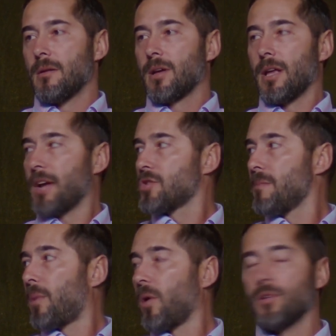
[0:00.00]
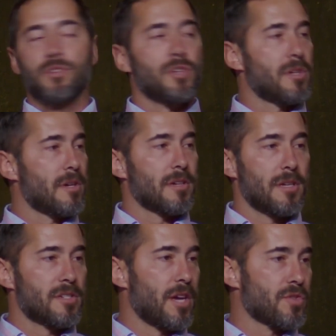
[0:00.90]
connection partner to you,
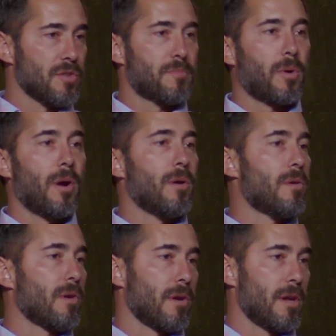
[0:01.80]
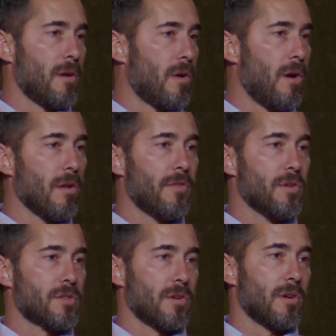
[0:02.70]
Essentials Pro, or all of
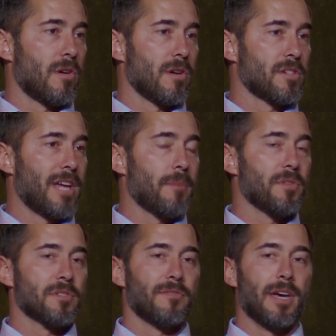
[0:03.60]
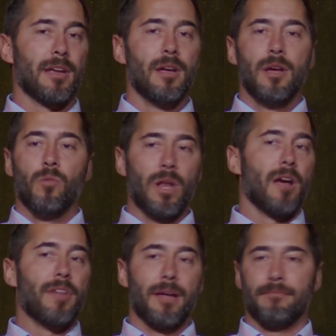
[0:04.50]
those are examples of that. We
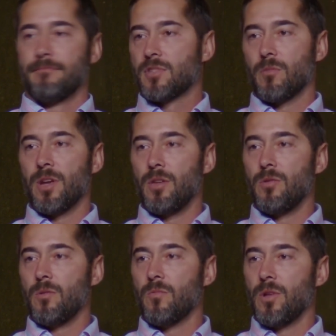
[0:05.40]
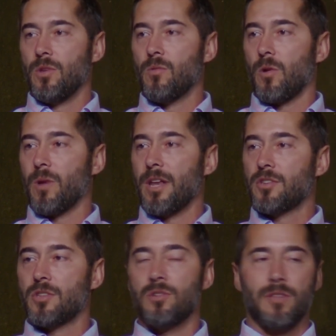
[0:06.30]
love that. So when you are ready
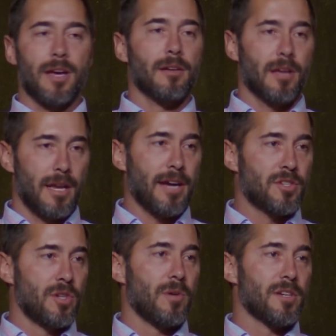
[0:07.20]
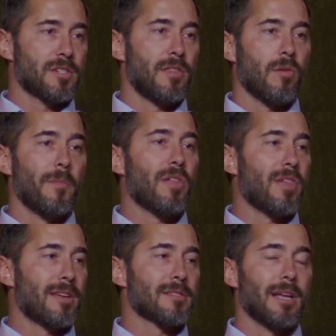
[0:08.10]
to do that, connect to us, and there will be
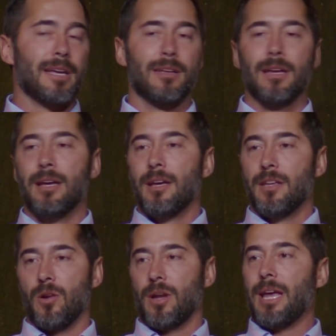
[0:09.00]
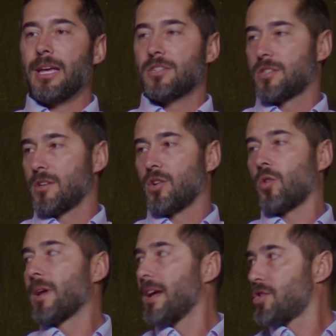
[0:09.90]
things like your case
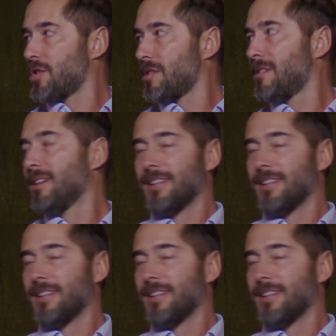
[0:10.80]
creation.